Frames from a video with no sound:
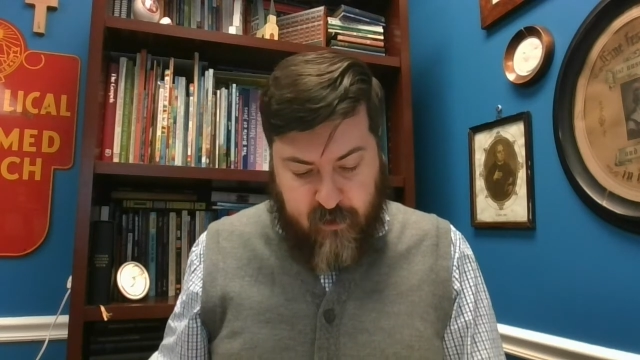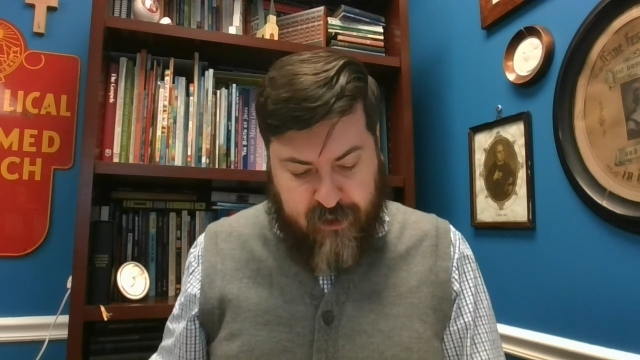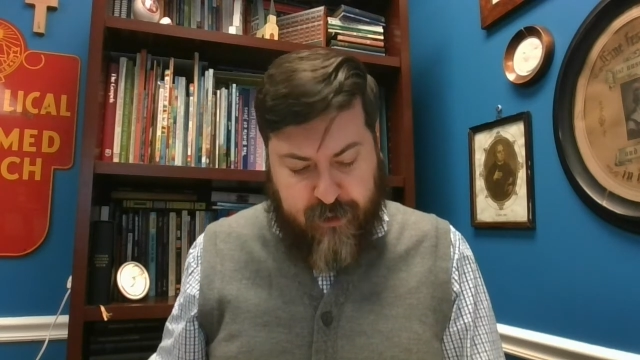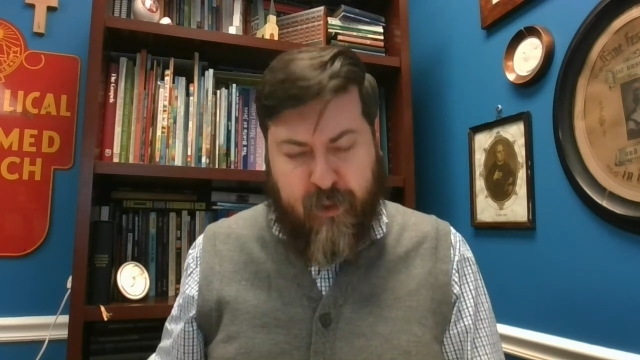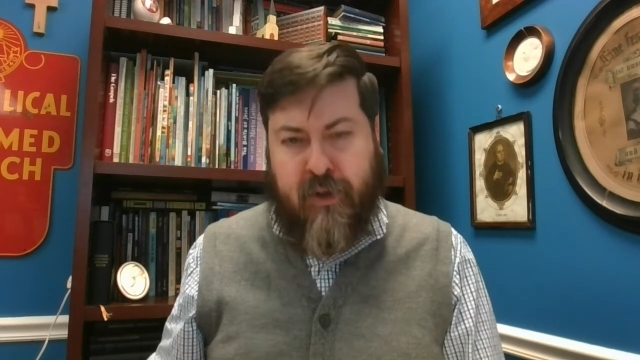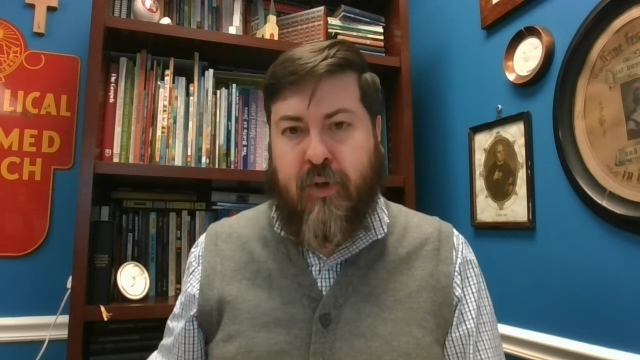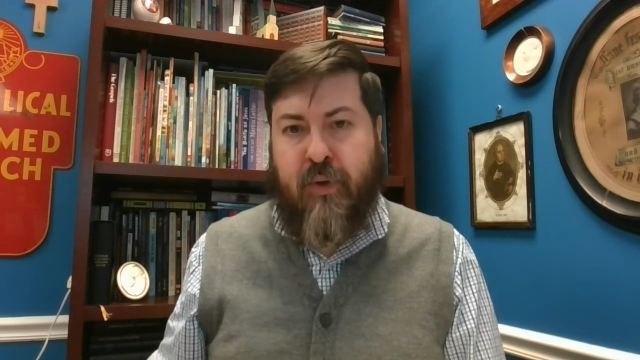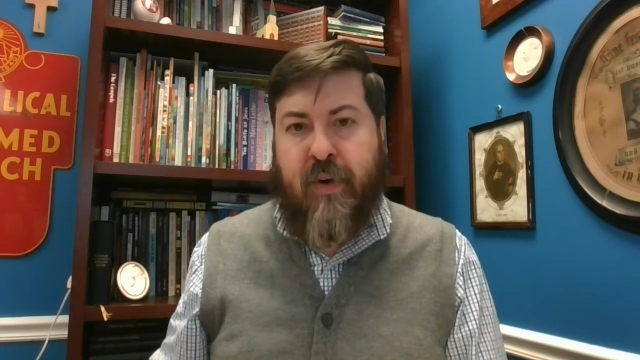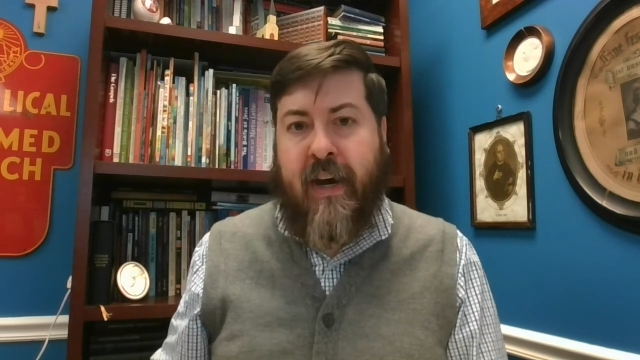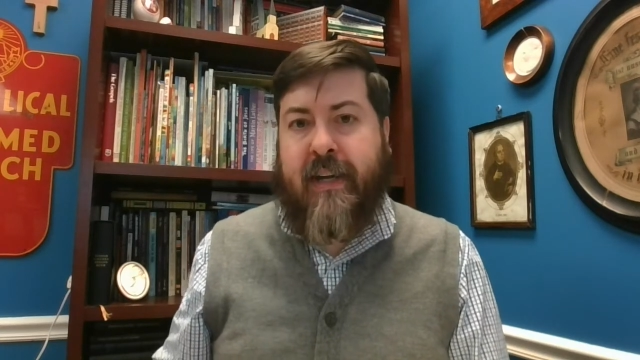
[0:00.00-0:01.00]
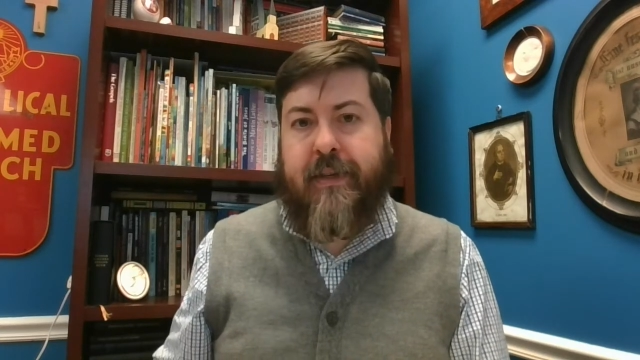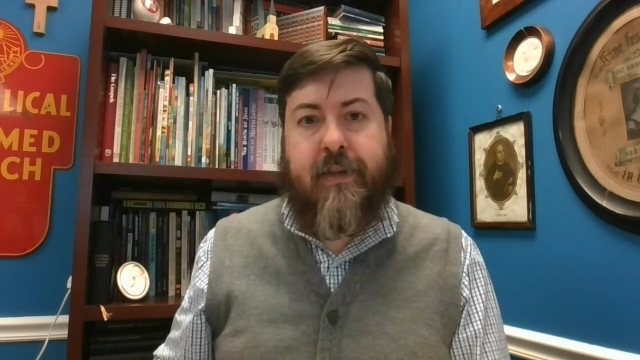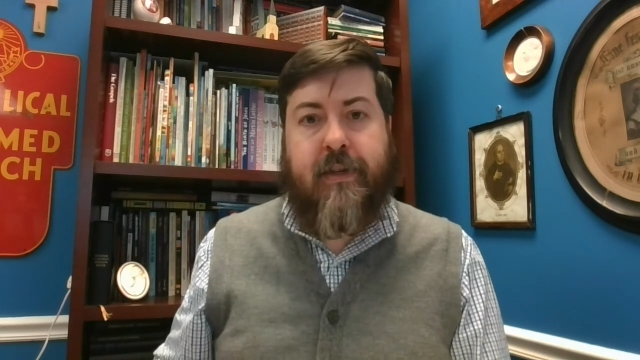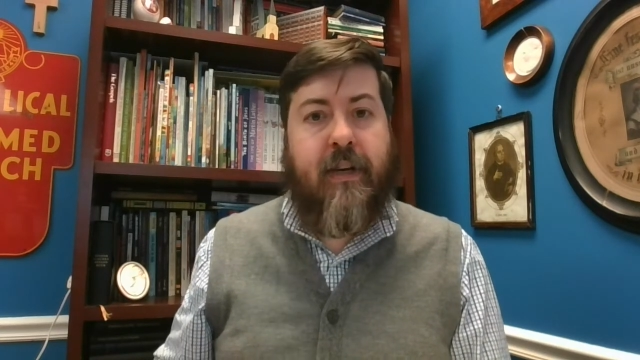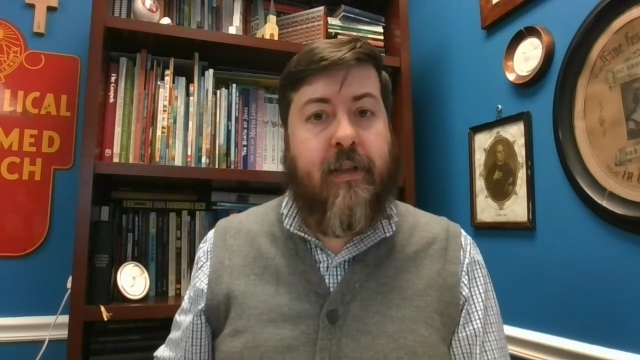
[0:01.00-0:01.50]
To put your
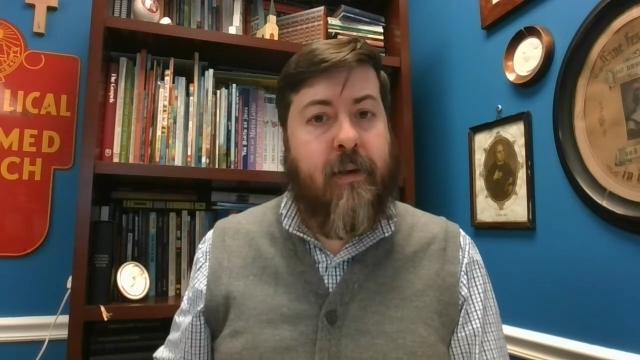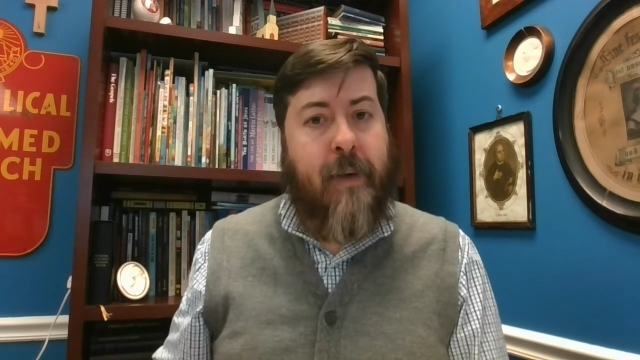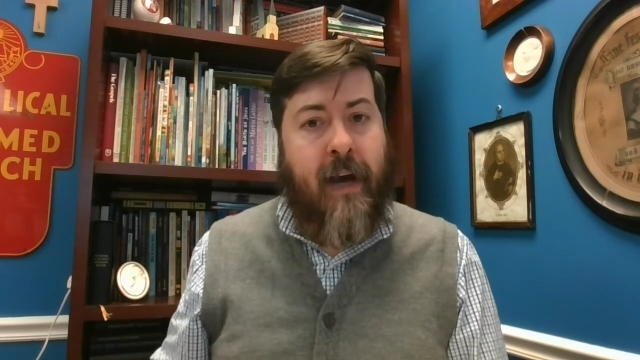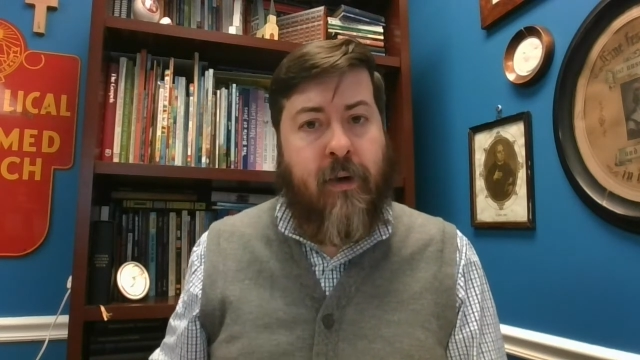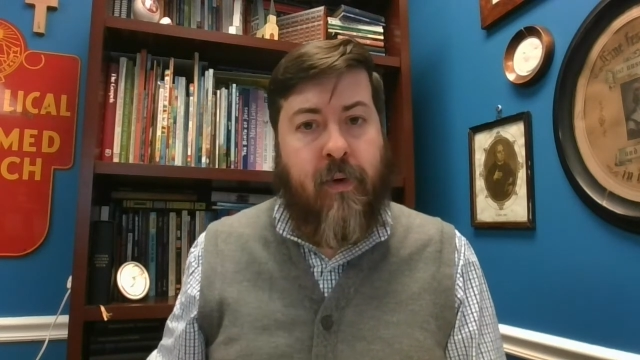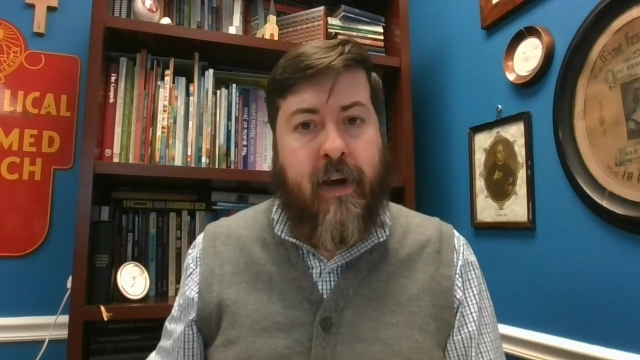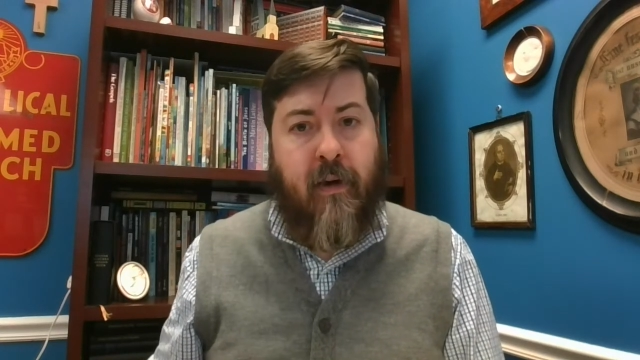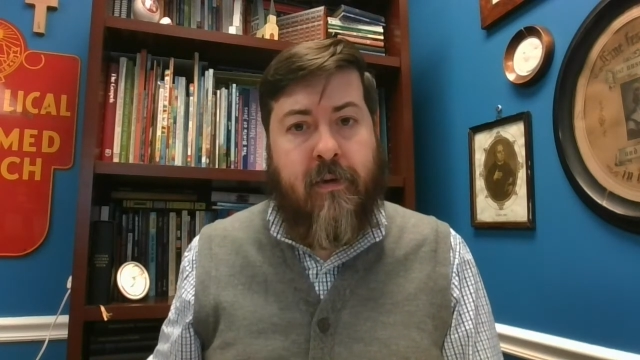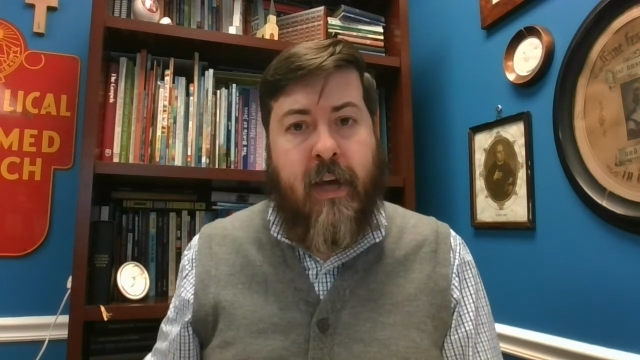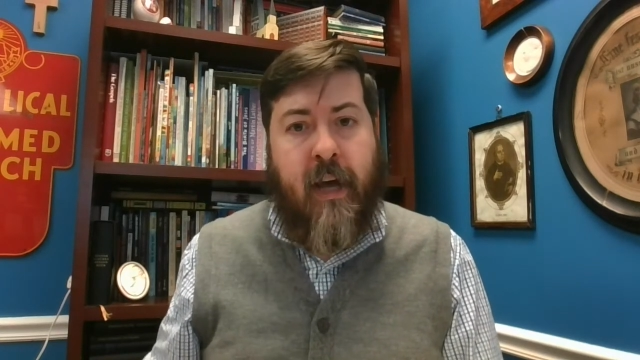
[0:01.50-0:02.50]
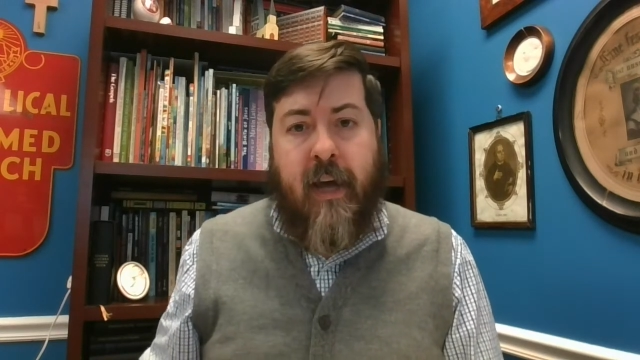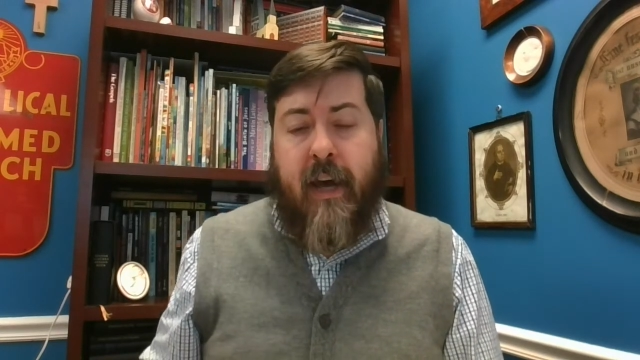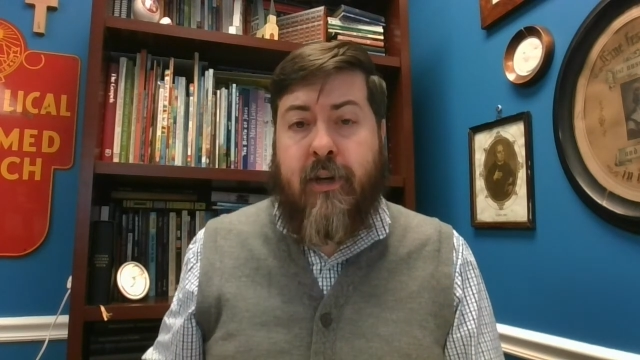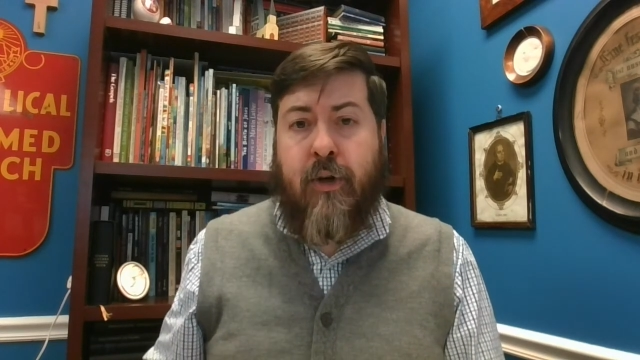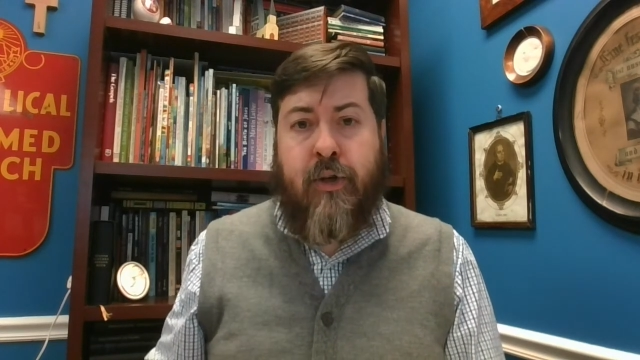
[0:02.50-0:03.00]
rights in the background
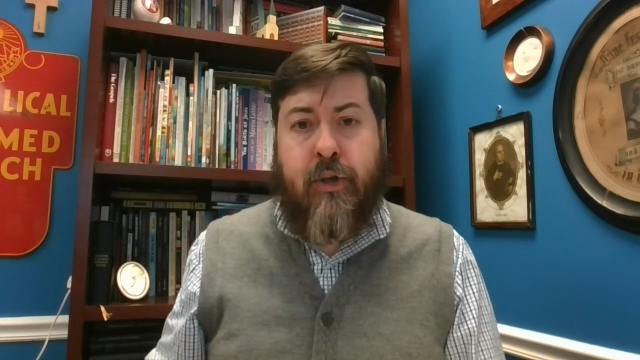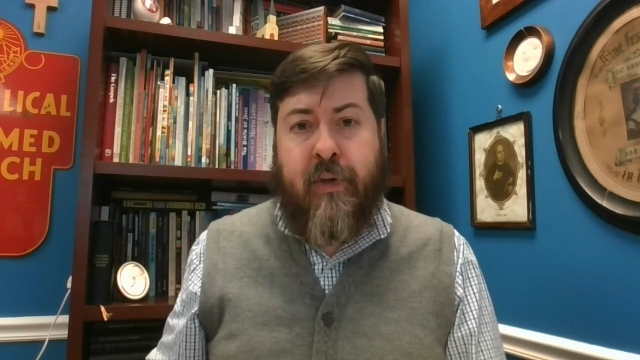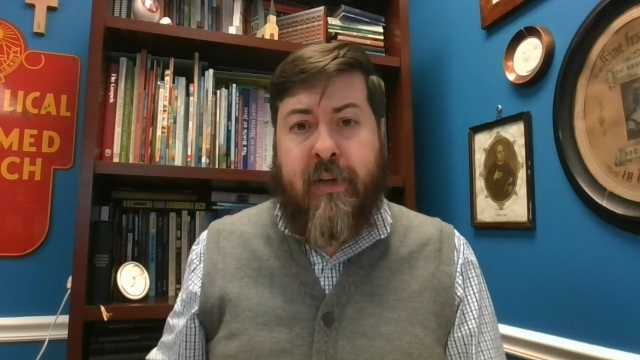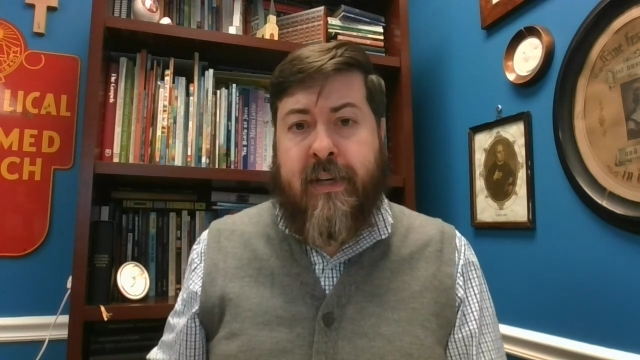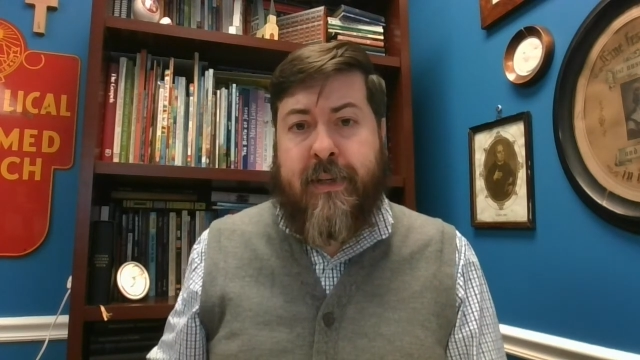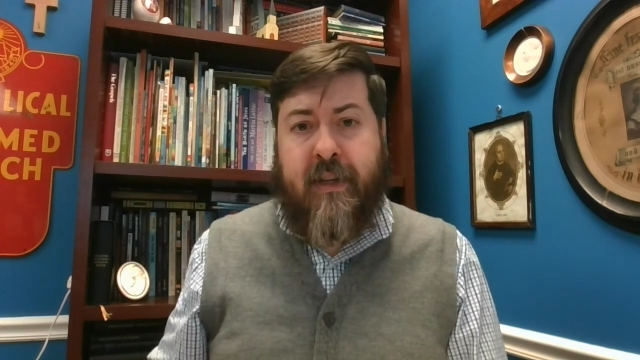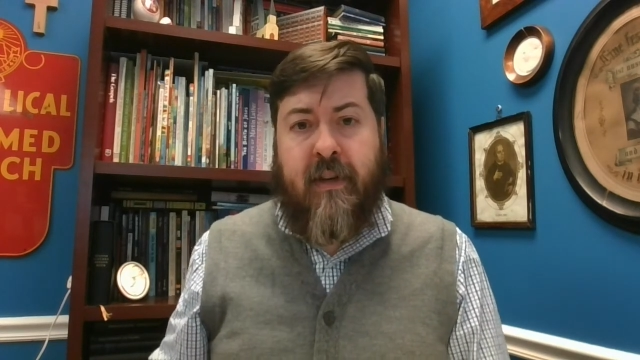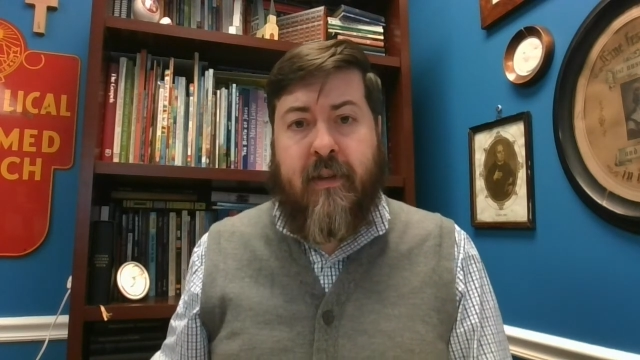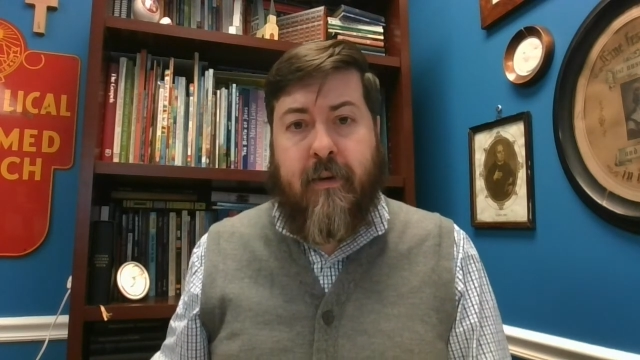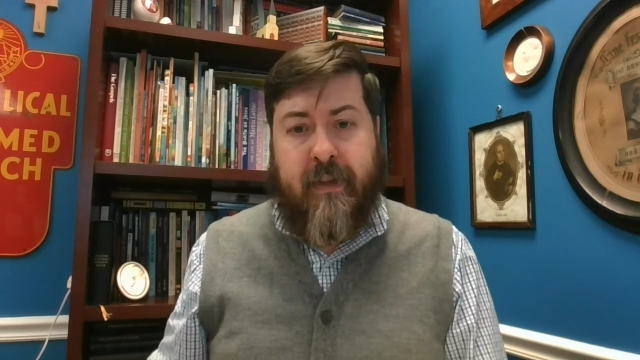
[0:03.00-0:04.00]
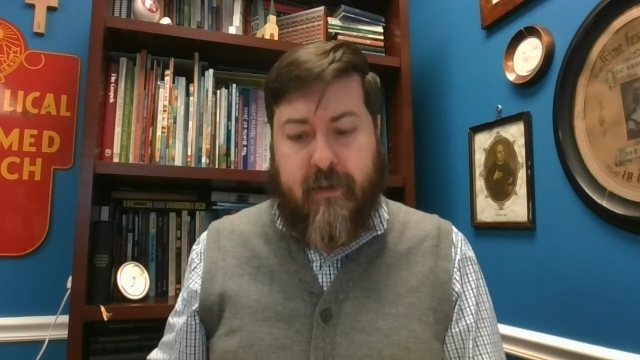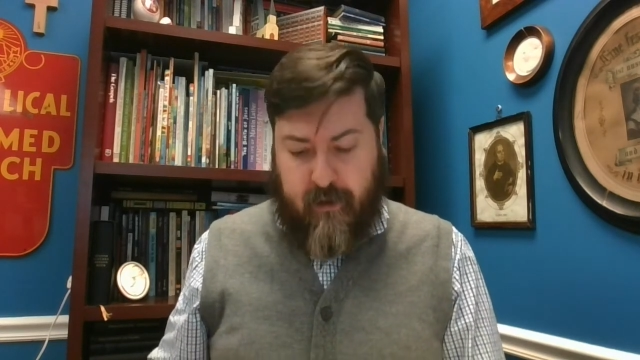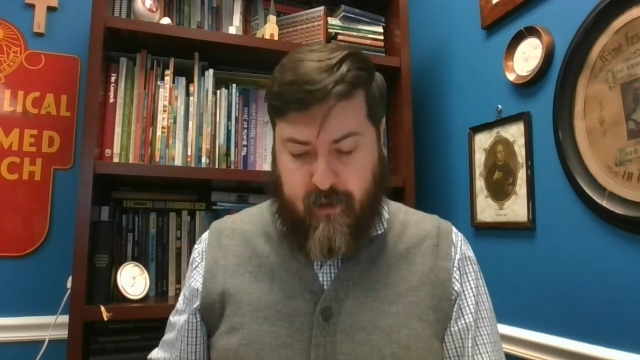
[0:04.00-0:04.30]
and your duties in the middle